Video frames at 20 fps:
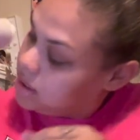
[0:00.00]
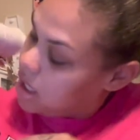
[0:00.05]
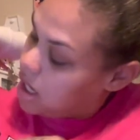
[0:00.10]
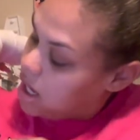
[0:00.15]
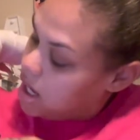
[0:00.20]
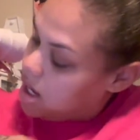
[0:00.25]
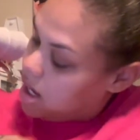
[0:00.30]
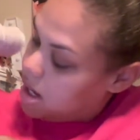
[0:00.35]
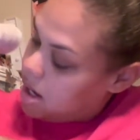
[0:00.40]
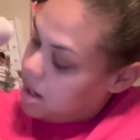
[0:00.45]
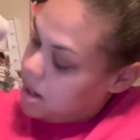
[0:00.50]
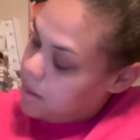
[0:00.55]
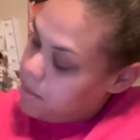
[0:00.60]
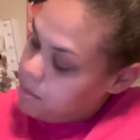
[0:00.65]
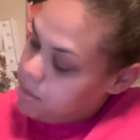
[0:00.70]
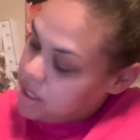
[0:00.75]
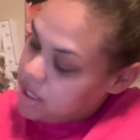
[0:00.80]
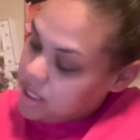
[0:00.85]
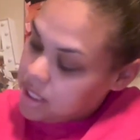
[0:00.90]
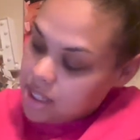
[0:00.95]
Um,
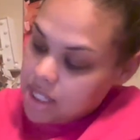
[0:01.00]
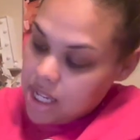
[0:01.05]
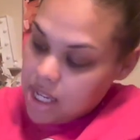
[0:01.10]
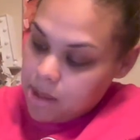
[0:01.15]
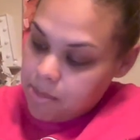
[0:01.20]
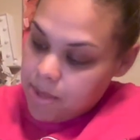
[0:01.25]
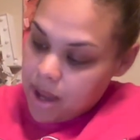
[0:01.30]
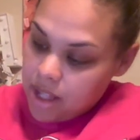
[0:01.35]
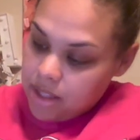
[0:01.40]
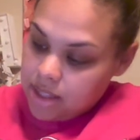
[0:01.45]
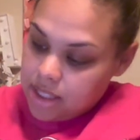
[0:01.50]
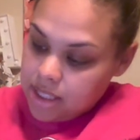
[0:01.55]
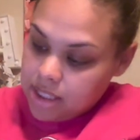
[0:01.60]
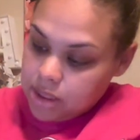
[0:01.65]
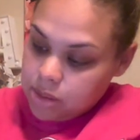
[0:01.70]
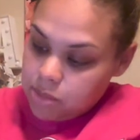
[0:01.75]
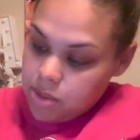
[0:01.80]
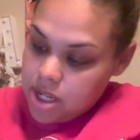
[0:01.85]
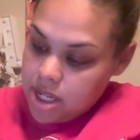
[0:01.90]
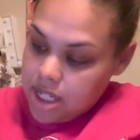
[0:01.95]
but the thing about
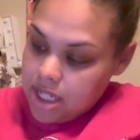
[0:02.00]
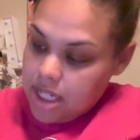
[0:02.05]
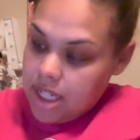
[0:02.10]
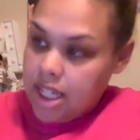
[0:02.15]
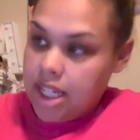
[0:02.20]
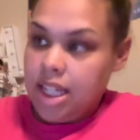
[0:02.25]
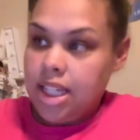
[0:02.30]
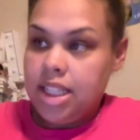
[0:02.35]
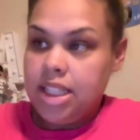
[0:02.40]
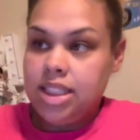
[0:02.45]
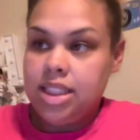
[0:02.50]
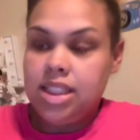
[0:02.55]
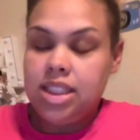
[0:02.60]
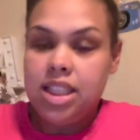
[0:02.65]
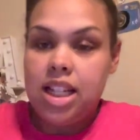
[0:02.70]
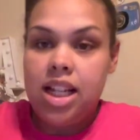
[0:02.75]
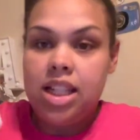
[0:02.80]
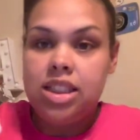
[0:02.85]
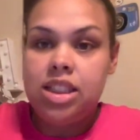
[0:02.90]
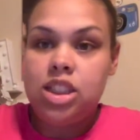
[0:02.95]
this one is
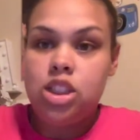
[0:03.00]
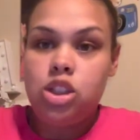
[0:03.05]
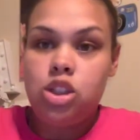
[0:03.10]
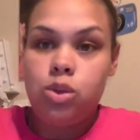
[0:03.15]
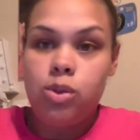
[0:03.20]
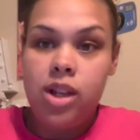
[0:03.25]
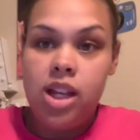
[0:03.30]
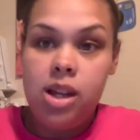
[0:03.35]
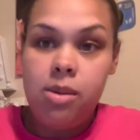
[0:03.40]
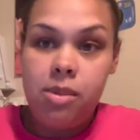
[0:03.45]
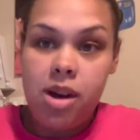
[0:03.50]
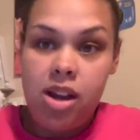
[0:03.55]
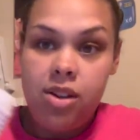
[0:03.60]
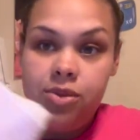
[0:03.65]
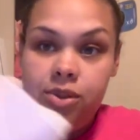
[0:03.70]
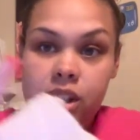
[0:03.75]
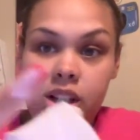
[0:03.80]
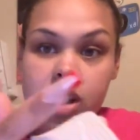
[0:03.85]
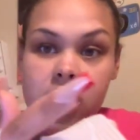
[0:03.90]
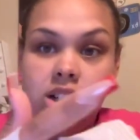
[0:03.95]
it's three of my
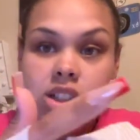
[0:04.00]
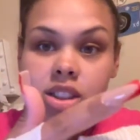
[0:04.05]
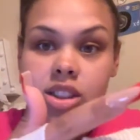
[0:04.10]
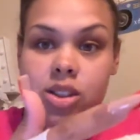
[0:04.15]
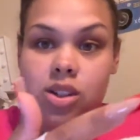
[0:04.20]
fingers.